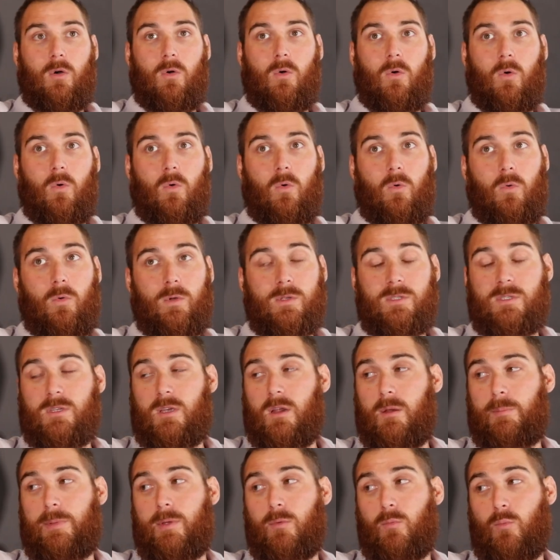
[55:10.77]
oh, it's
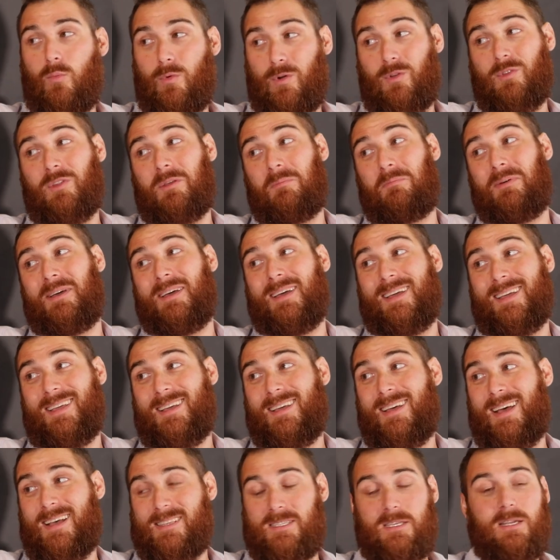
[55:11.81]
going to be really big,
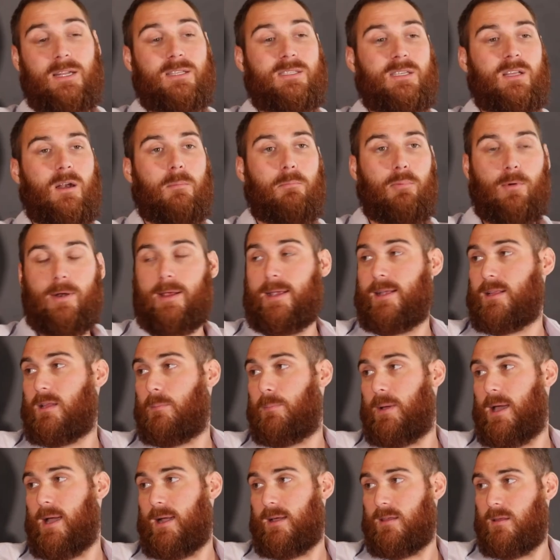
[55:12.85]
as in it's going to break at the
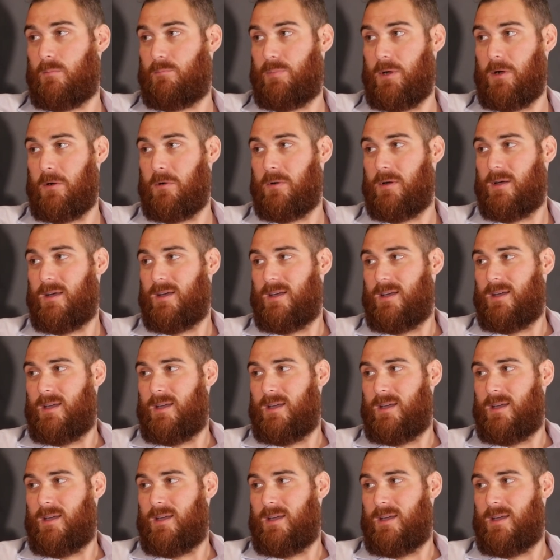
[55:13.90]
back of the boat.